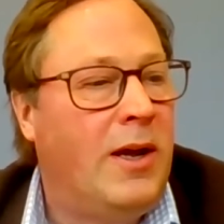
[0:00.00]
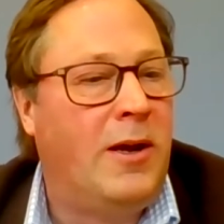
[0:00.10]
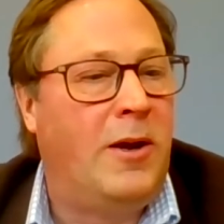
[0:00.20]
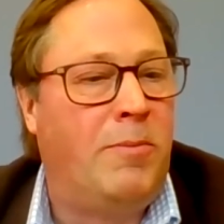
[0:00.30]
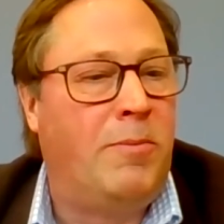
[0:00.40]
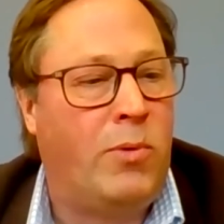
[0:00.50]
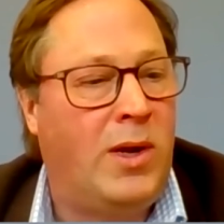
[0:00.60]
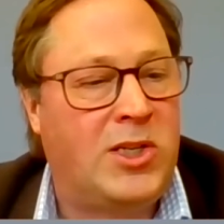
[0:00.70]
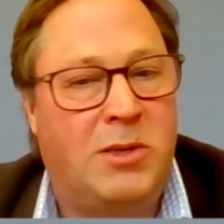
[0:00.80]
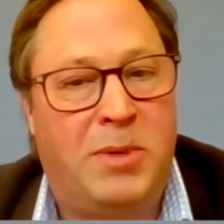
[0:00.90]

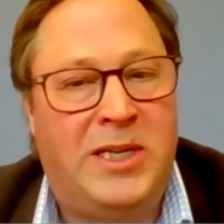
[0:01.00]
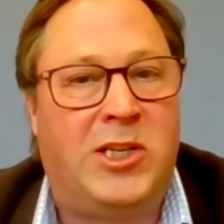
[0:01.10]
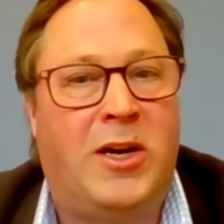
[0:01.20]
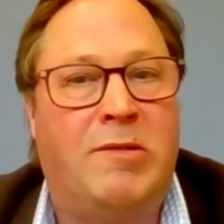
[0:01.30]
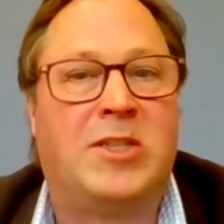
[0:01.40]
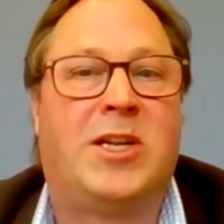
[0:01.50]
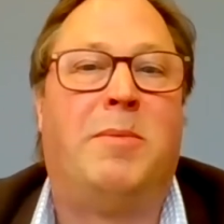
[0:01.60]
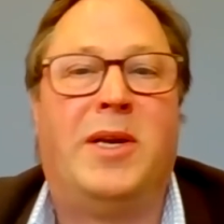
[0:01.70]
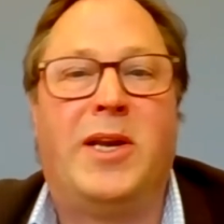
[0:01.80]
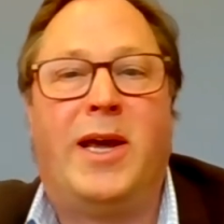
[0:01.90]
Whilst PCR is
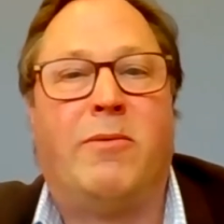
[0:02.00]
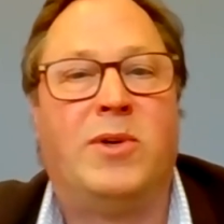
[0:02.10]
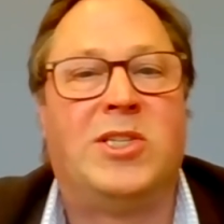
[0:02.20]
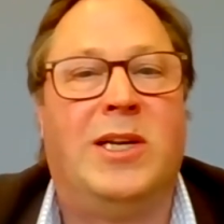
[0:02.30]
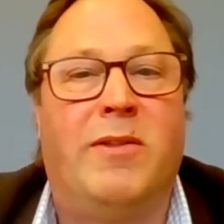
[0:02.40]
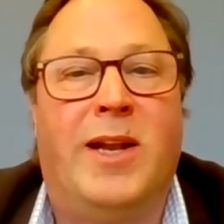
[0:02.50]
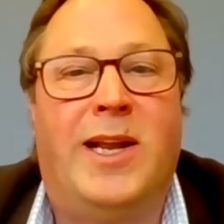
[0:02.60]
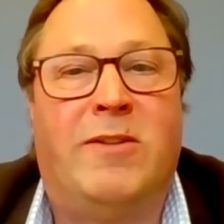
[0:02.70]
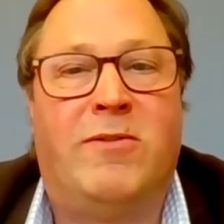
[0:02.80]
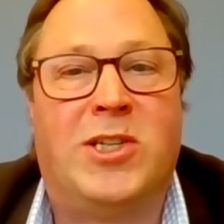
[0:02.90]
coming down, we're seeing
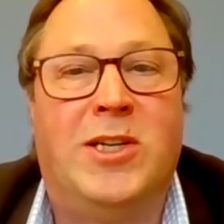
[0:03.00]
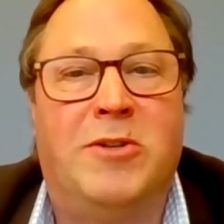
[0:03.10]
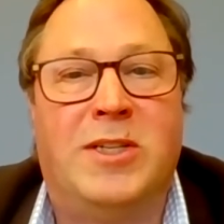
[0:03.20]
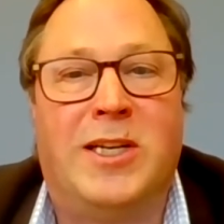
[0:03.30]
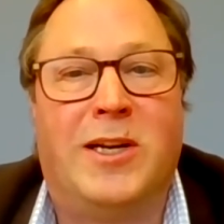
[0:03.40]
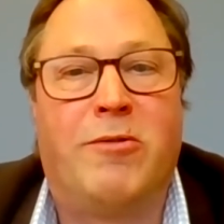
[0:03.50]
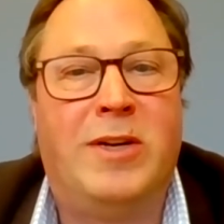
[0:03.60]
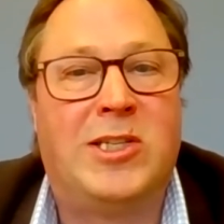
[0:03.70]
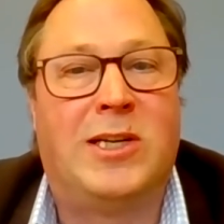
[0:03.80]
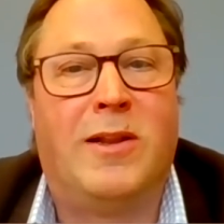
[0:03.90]
elective surgeries
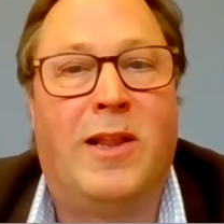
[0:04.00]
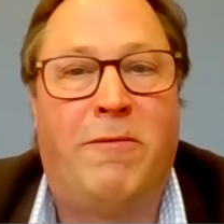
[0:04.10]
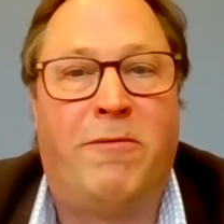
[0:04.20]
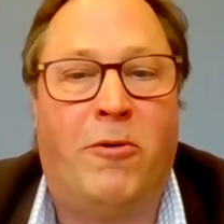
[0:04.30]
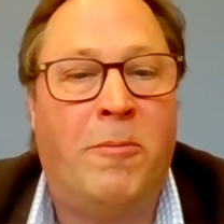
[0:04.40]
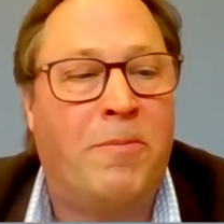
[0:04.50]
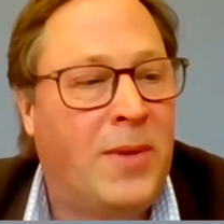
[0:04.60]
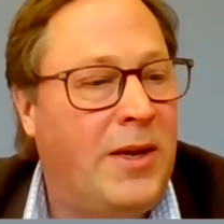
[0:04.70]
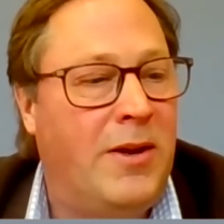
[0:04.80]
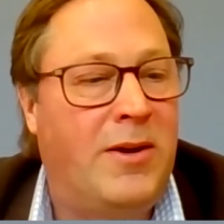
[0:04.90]
increasing, and therefore,
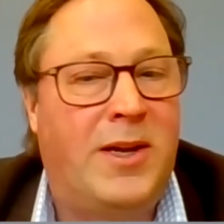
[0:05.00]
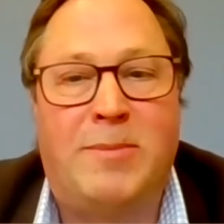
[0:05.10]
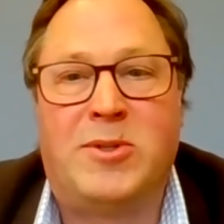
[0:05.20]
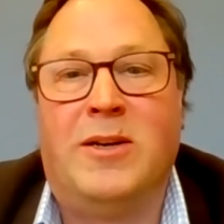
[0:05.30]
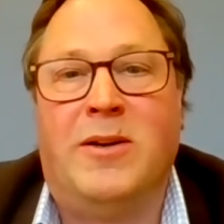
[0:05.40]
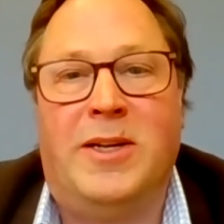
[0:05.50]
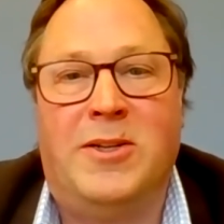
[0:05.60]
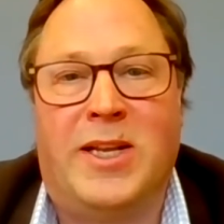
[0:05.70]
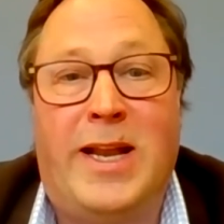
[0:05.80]
can absolutely use the